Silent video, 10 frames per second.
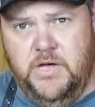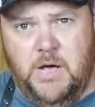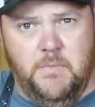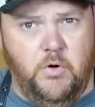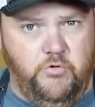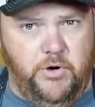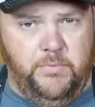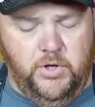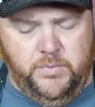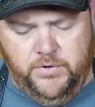Got them all trimmed
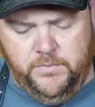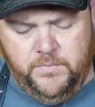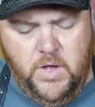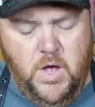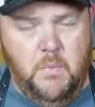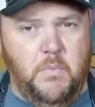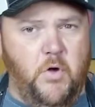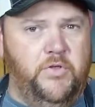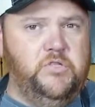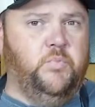up here.
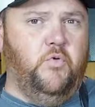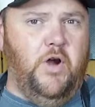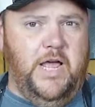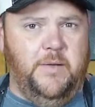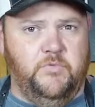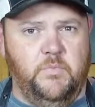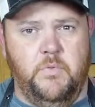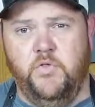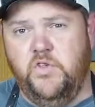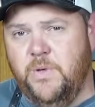Both these are primes.
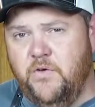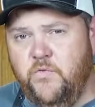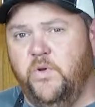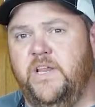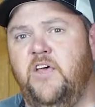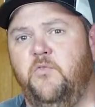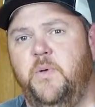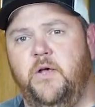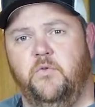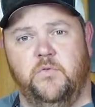Both these about 14.5
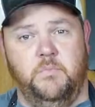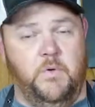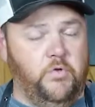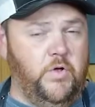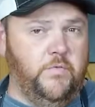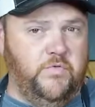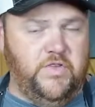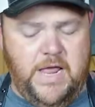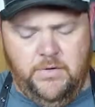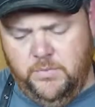pounds. Both come from
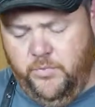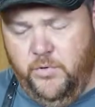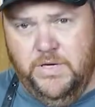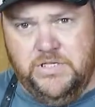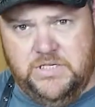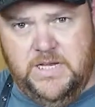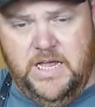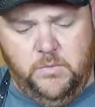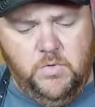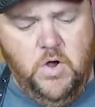Sam's. They're pretty much the
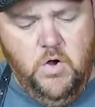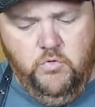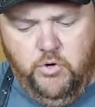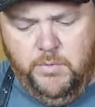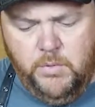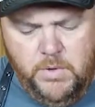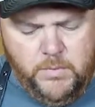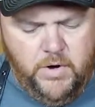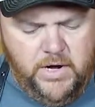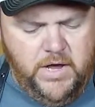same. Trimming them up
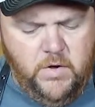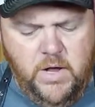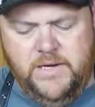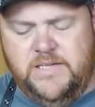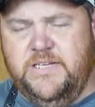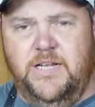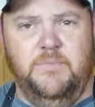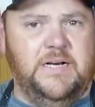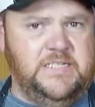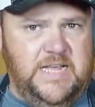right now, they're still
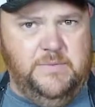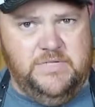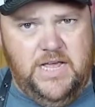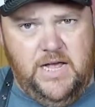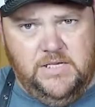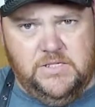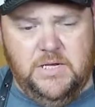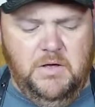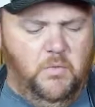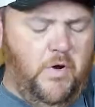about the same size.
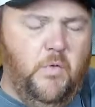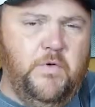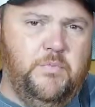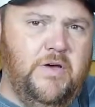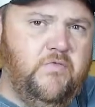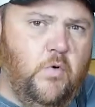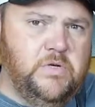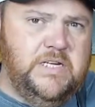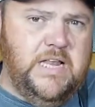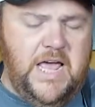Probably went from about
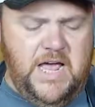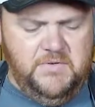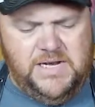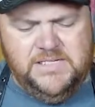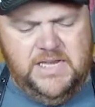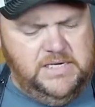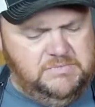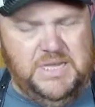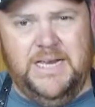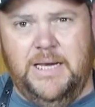14.5 to I'd say
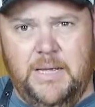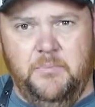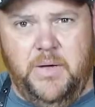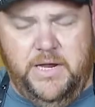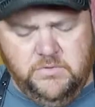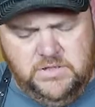10, 11 pounds.